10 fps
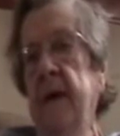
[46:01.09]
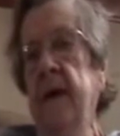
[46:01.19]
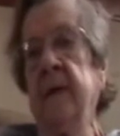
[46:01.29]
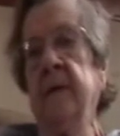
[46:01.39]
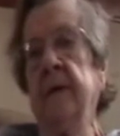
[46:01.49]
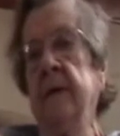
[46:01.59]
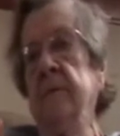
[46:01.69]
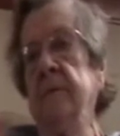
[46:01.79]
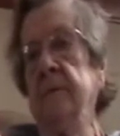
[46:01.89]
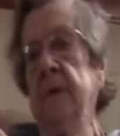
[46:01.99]
and
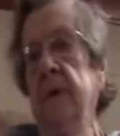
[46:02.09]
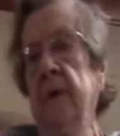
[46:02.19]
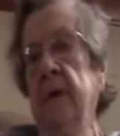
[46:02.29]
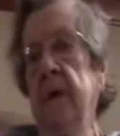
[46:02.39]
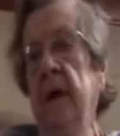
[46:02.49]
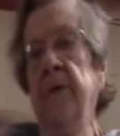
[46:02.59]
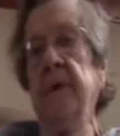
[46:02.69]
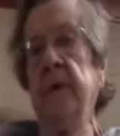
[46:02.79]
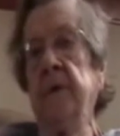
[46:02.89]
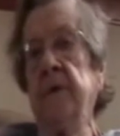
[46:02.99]

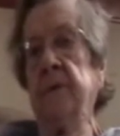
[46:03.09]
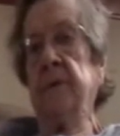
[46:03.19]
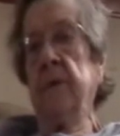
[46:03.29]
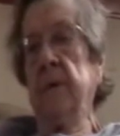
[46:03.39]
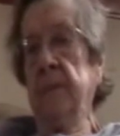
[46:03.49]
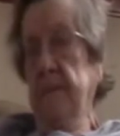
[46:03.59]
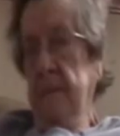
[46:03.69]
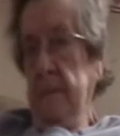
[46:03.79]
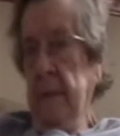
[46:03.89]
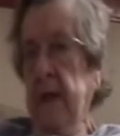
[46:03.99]
then you'd.
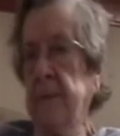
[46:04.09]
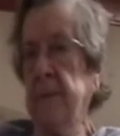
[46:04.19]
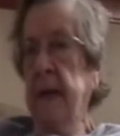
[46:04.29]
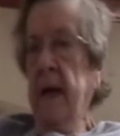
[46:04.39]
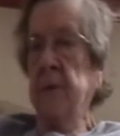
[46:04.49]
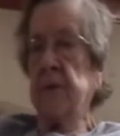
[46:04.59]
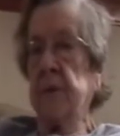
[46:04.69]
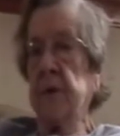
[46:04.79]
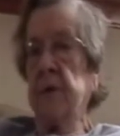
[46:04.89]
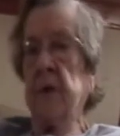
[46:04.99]
Like me, I was
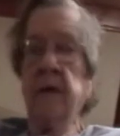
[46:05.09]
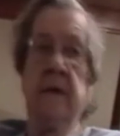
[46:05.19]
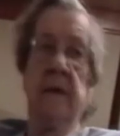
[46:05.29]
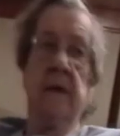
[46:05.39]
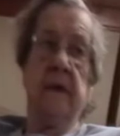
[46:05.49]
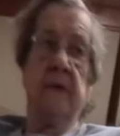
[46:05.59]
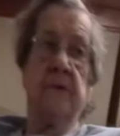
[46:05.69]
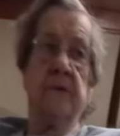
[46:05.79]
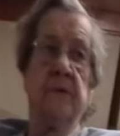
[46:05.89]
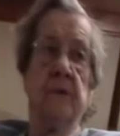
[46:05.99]
working on the
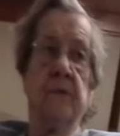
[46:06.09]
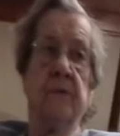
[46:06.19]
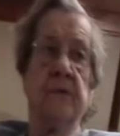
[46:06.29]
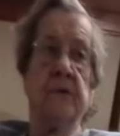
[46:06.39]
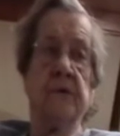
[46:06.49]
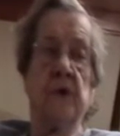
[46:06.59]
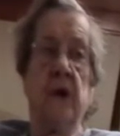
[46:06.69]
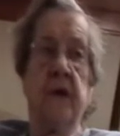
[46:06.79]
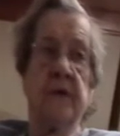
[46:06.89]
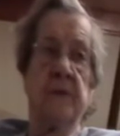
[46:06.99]
lids, you know, for jar
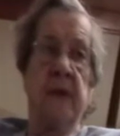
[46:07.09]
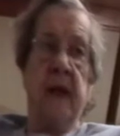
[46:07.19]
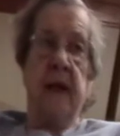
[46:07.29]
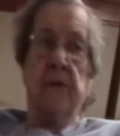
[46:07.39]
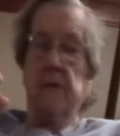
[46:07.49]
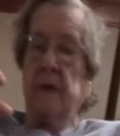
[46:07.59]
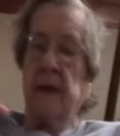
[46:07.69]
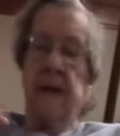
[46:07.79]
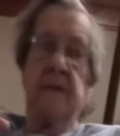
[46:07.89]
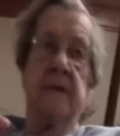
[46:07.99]
lids when they had those
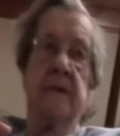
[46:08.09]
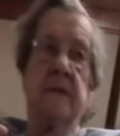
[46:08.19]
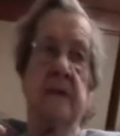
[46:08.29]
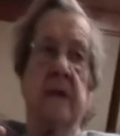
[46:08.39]
glass lids, and